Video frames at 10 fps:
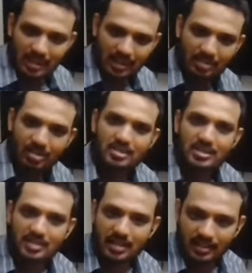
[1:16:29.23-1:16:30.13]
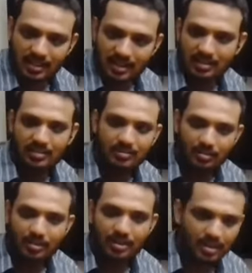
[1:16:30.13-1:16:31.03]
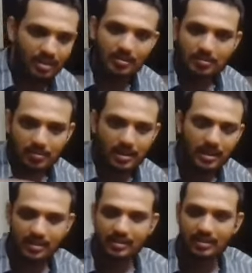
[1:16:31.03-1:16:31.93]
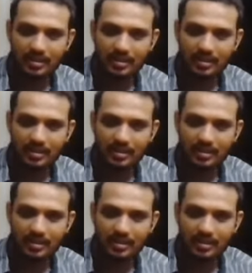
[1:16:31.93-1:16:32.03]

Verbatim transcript: technologies like that for uh, printing.